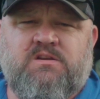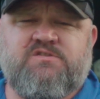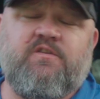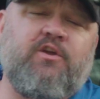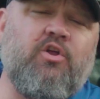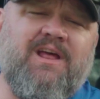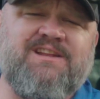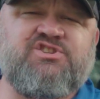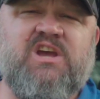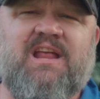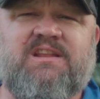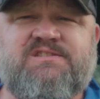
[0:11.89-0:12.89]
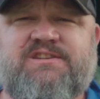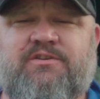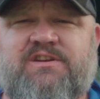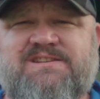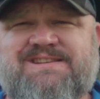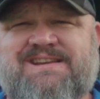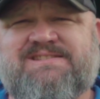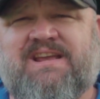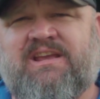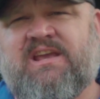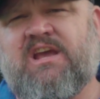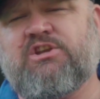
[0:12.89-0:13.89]
So the Online Challenge Series is
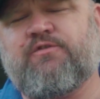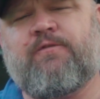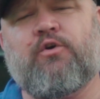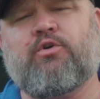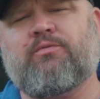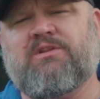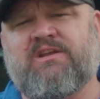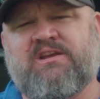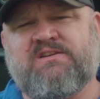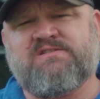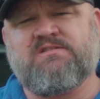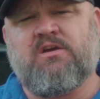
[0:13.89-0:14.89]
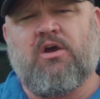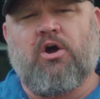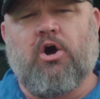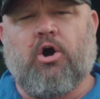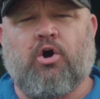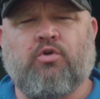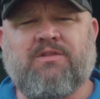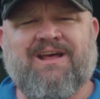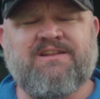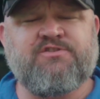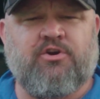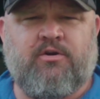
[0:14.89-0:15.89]
a catch, photo, release
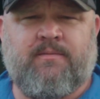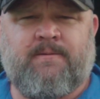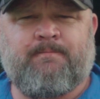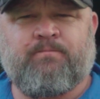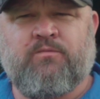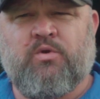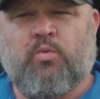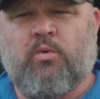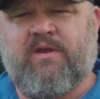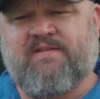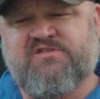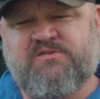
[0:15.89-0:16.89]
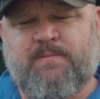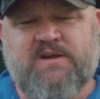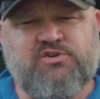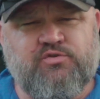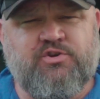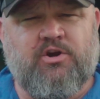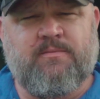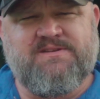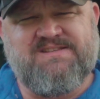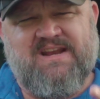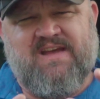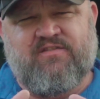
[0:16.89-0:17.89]
online tournament where we have special
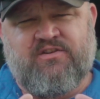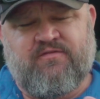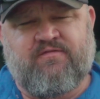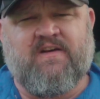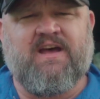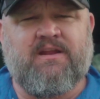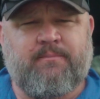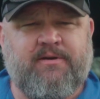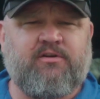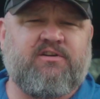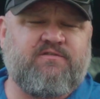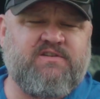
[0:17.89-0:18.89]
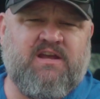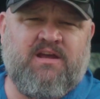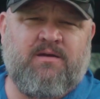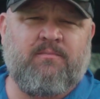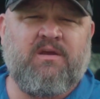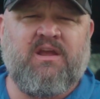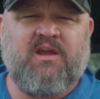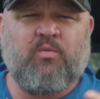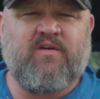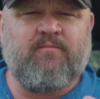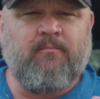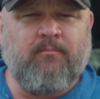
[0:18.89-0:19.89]
tournaments that have a defined period of time,
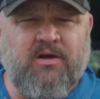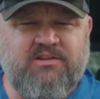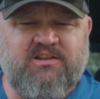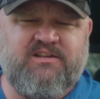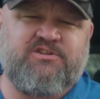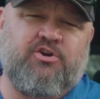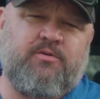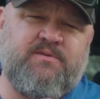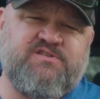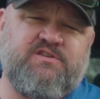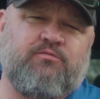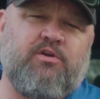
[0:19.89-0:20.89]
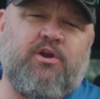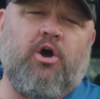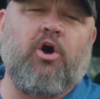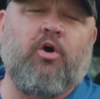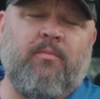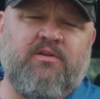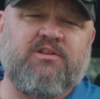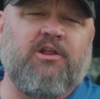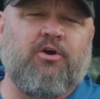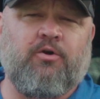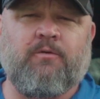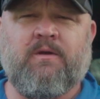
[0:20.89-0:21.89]
and we have monthly tournaments that run all month
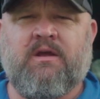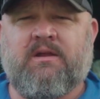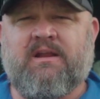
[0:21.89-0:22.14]
long.